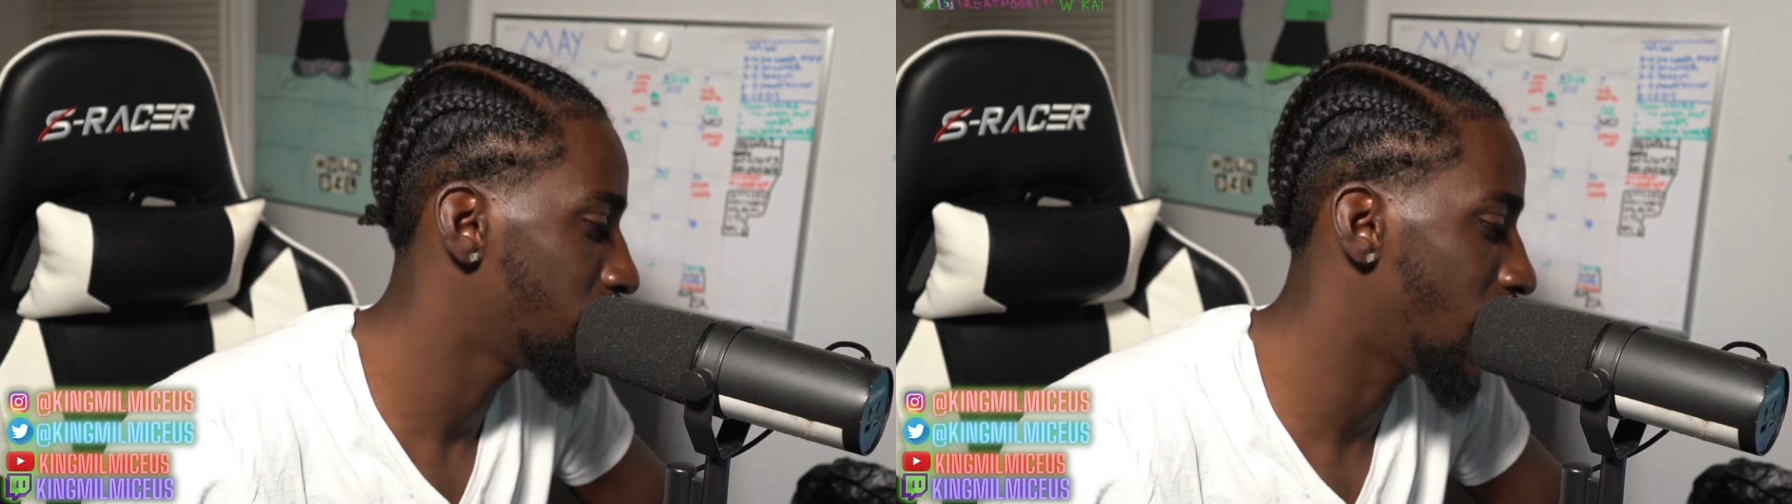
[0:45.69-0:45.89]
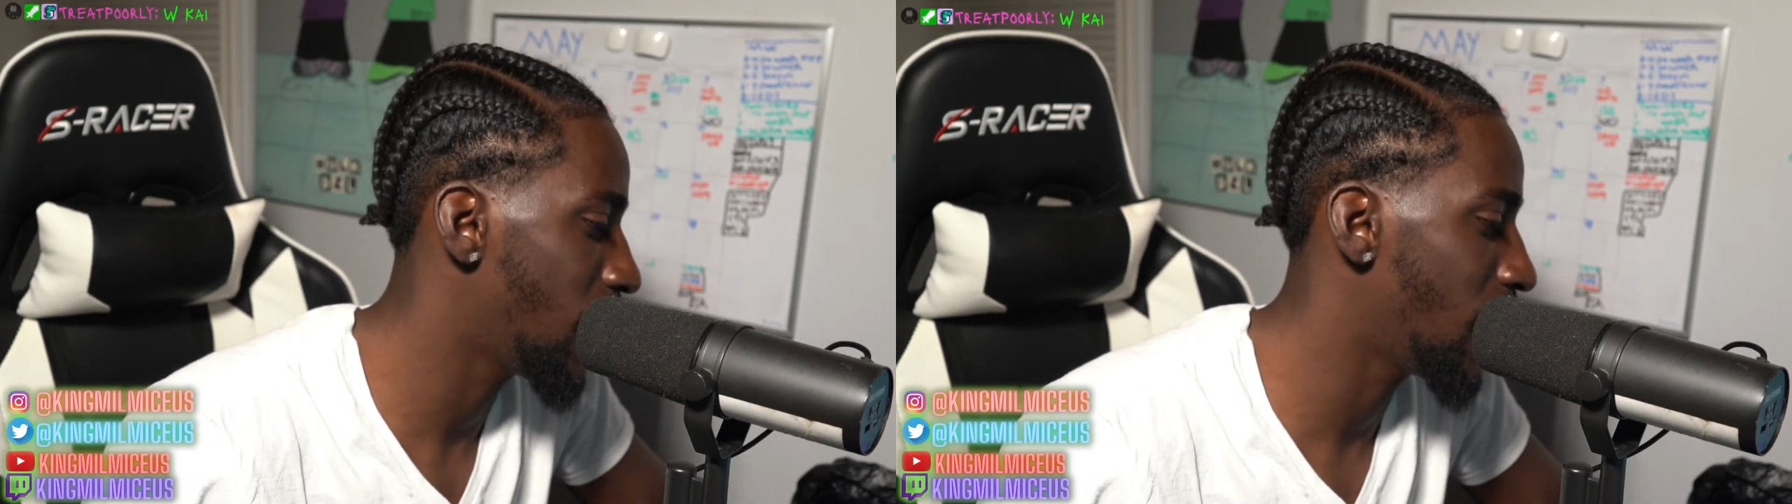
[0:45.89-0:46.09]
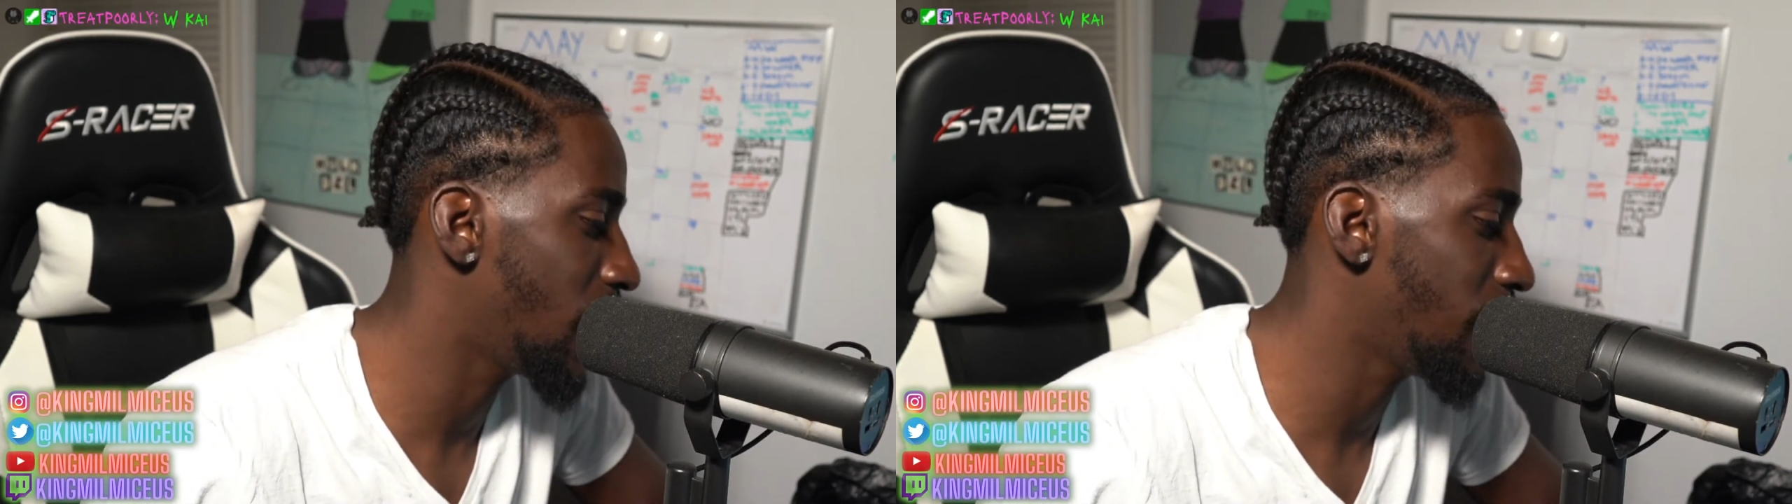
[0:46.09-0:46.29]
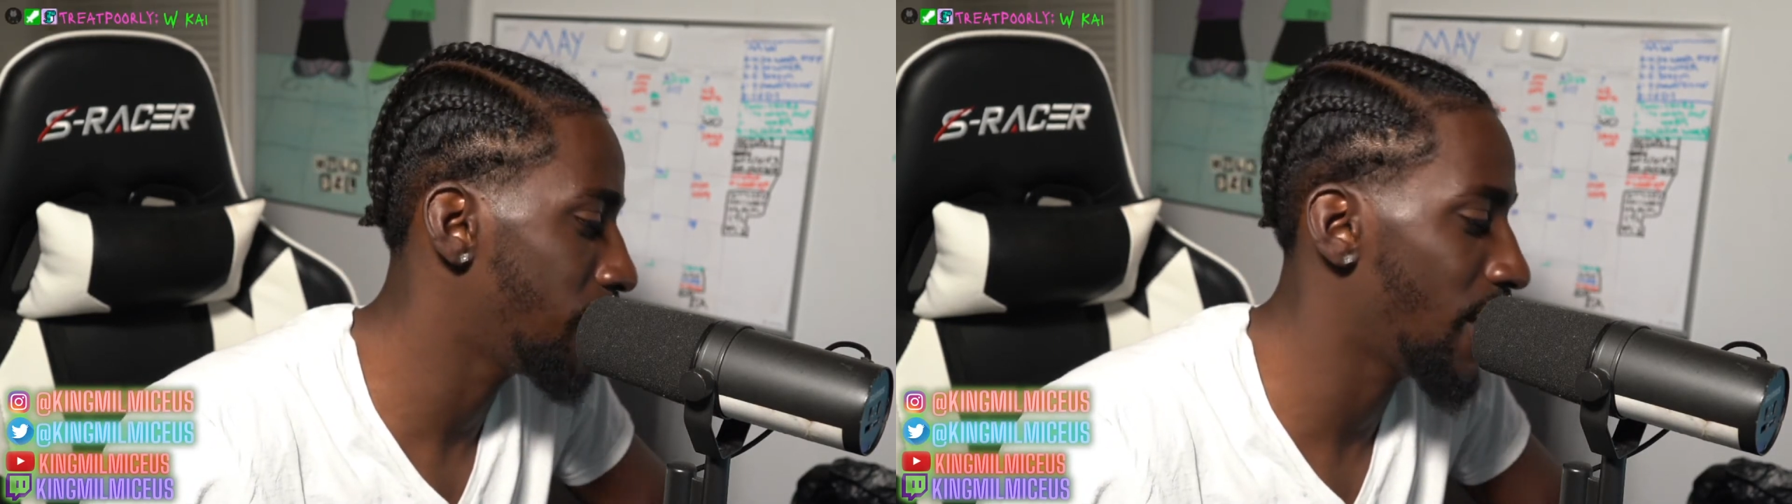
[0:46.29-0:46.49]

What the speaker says: Kai